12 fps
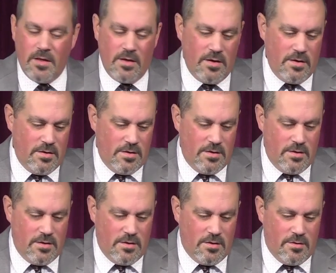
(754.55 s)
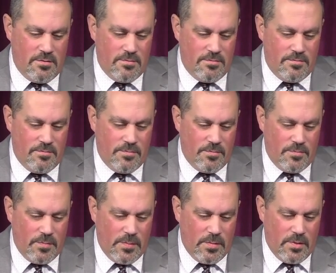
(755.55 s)

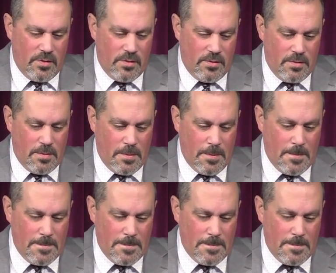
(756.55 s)
[no speech]